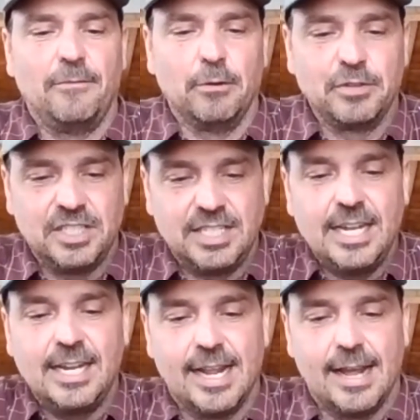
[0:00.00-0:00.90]
you've
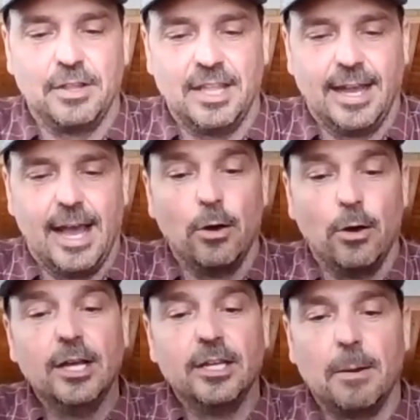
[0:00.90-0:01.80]
seeded everything out,
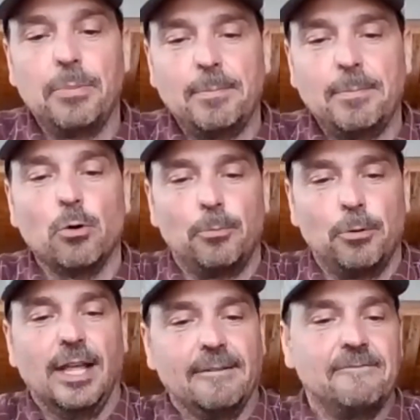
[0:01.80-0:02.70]
some people will
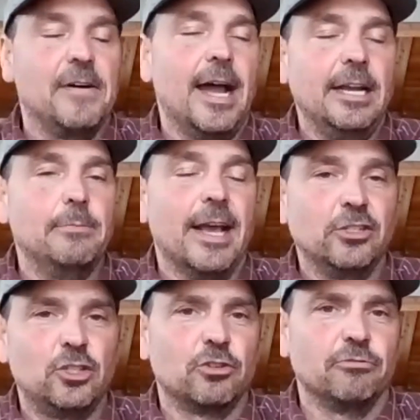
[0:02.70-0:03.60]
put like a fine
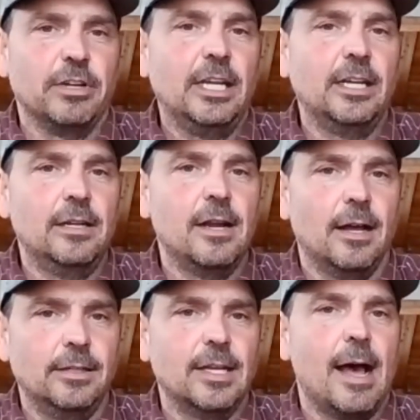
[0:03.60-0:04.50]
mesh screen
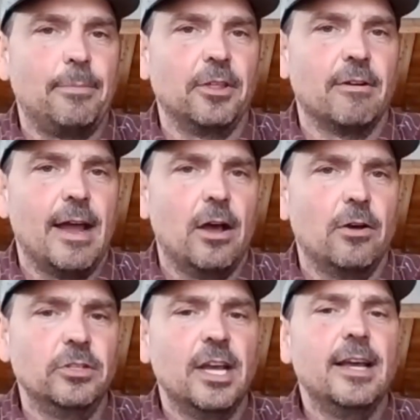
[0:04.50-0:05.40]
on top of the
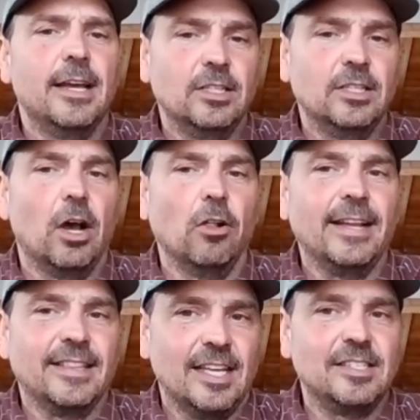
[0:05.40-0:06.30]
ground until
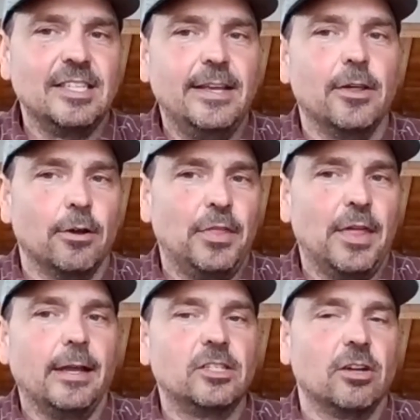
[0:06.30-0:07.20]
like they see their
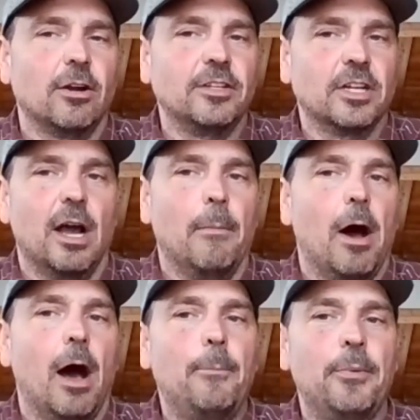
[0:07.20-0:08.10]
things start to come
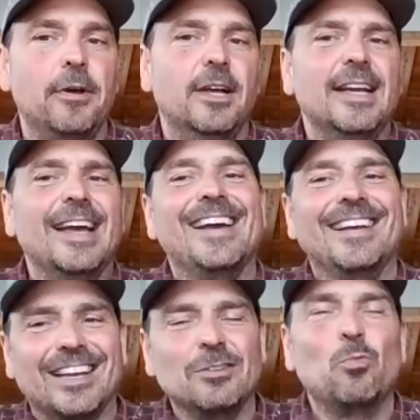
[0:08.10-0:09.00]
up,
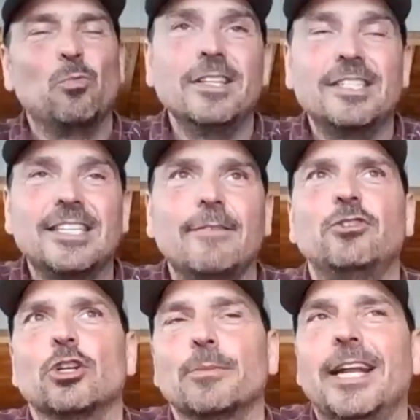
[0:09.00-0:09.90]
because once they've
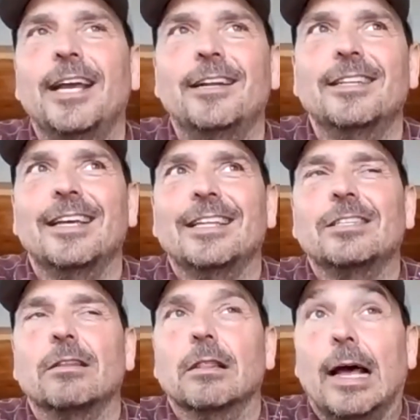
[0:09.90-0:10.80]
germinated,
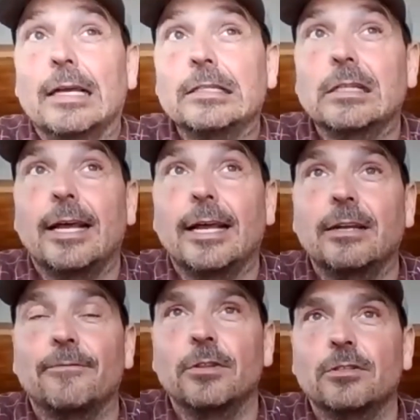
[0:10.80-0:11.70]
it's less
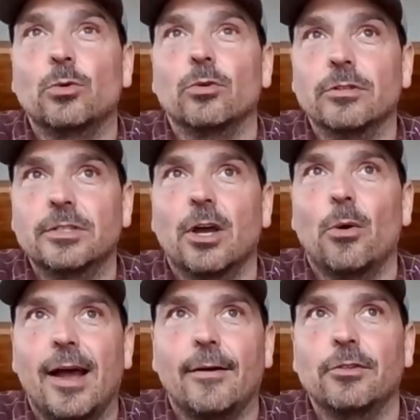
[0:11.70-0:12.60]
likely for the squirrels to
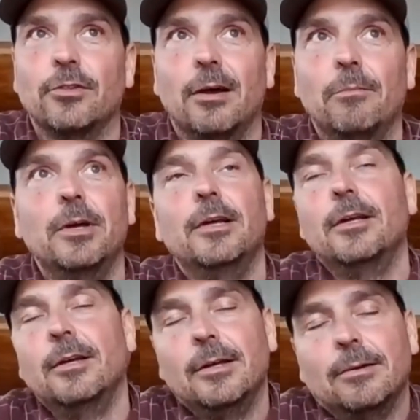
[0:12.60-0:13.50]
go after them.
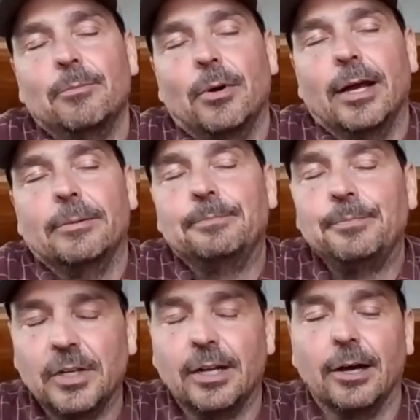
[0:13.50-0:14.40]
But
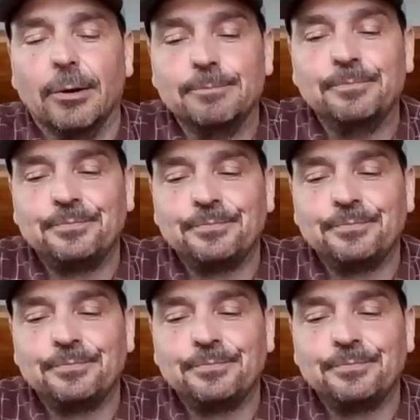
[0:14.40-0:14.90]
and